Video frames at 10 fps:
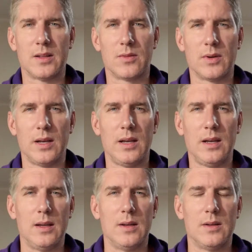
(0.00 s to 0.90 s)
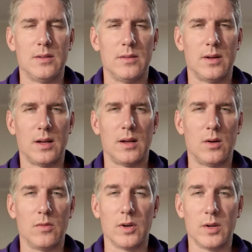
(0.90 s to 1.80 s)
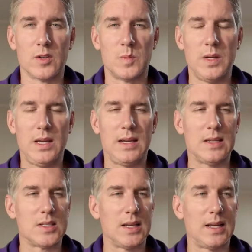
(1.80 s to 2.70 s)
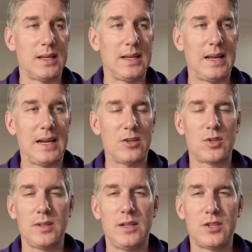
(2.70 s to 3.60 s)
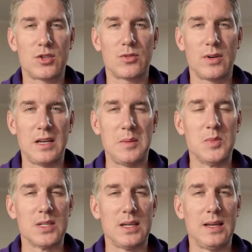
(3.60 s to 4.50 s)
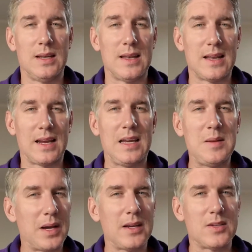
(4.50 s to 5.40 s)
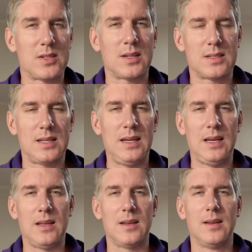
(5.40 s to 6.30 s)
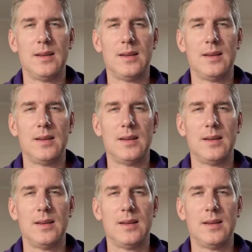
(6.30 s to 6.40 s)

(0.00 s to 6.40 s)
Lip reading: 3 over USB is that it actually streams in 9:16